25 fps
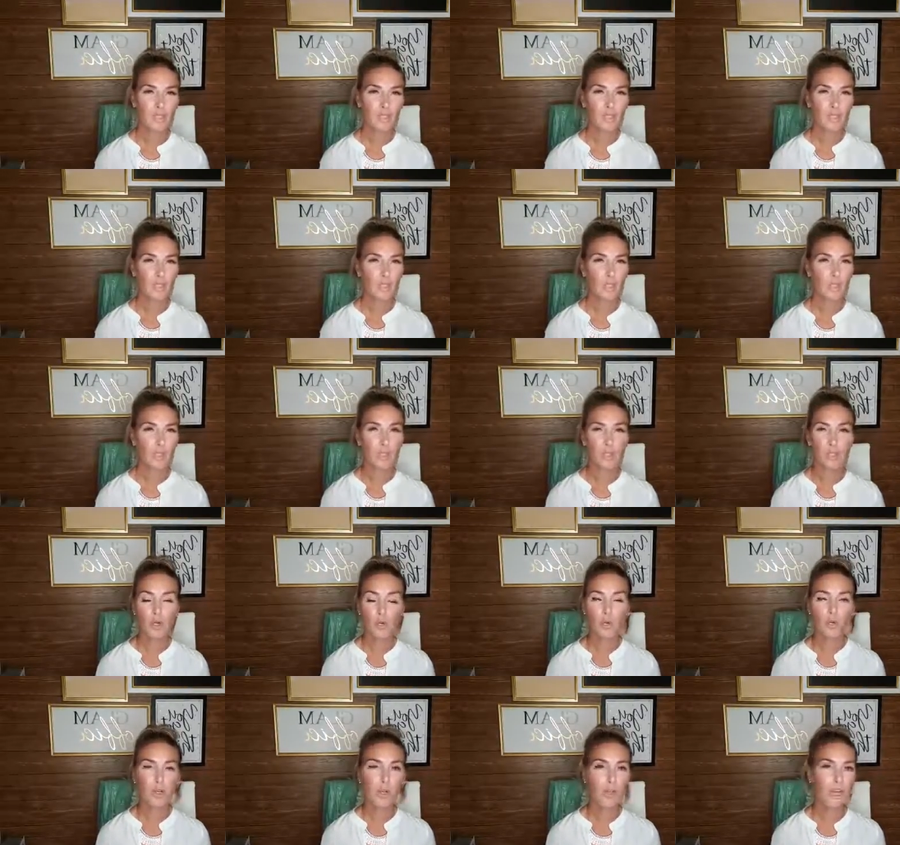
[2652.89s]
but you
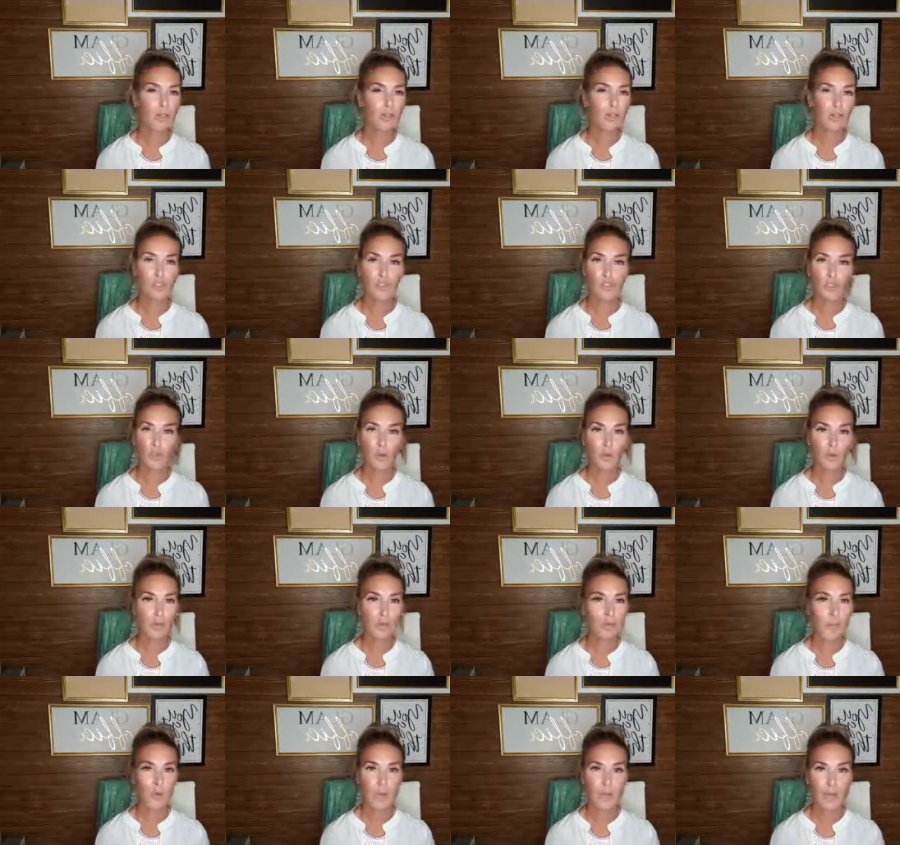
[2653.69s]
don't know how to
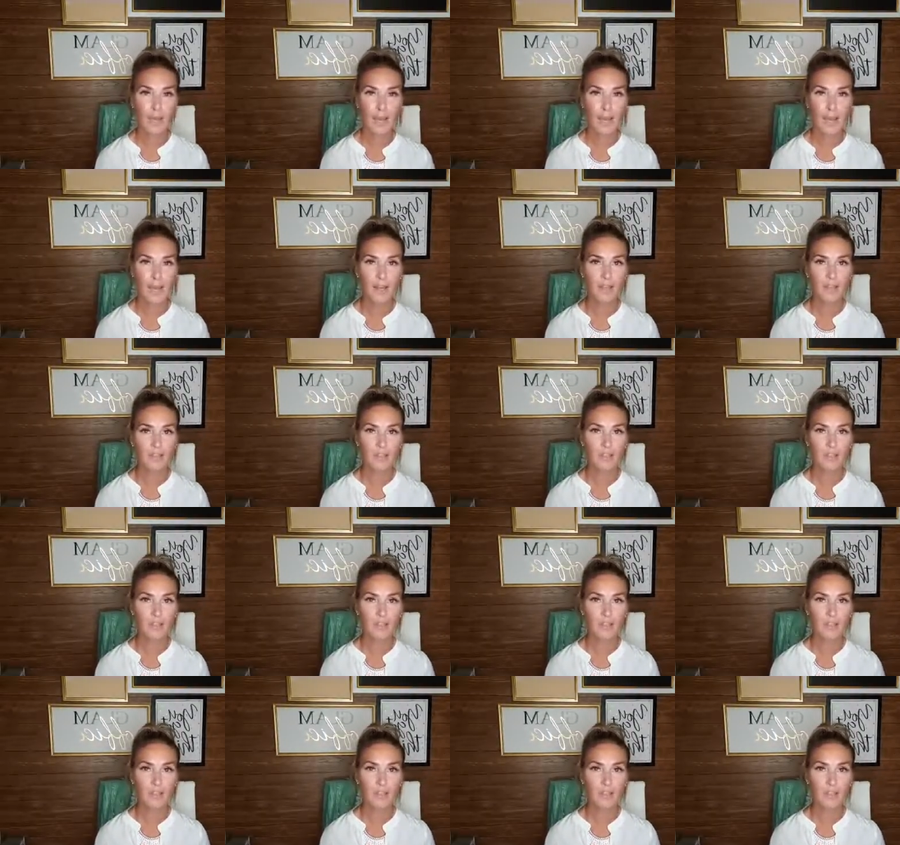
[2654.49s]
shorten the path,